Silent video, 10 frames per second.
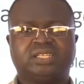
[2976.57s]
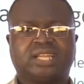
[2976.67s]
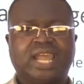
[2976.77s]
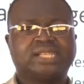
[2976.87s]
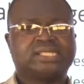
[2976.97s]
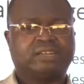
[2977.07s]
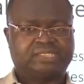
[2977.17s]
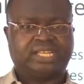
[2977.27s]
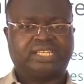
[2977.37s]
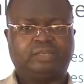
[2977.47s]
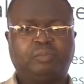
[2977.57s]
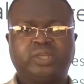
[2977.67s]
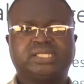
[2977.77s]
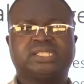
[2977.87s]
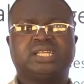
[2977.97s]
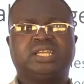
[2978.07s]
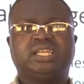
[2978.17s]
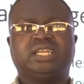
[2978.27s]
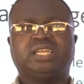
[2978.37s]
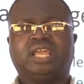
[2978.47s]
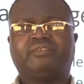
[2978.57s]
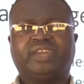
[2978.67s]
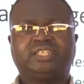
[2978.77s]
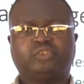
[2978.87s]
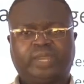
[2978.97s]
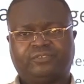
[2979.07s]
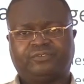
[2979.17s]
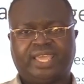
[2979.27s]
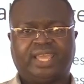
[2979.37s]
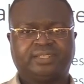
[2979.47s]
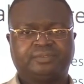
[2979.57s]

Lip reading: girls have started. Boys, 11, 12 there.